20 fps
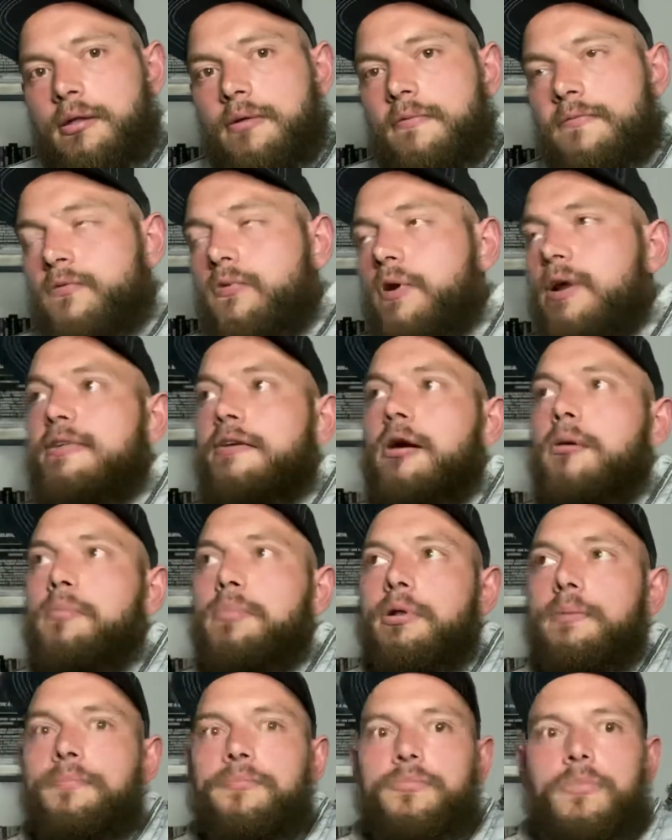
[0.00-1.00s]
For
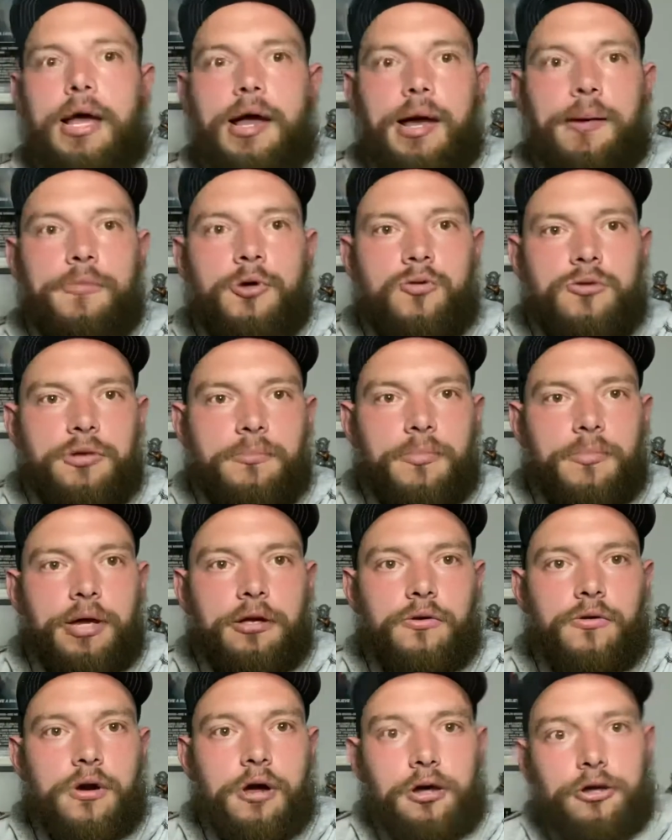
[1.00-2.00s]
example, I'm using my
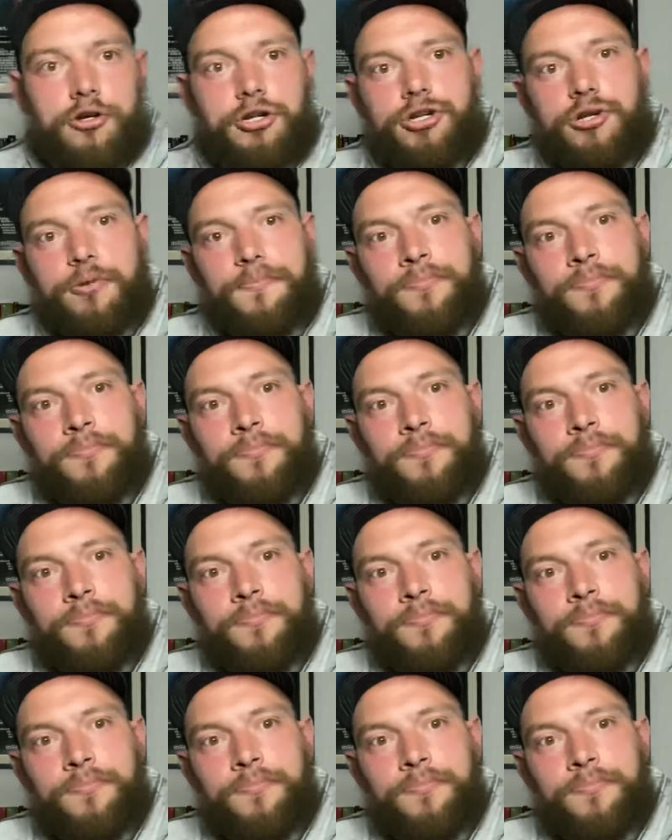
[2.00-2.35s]
garage.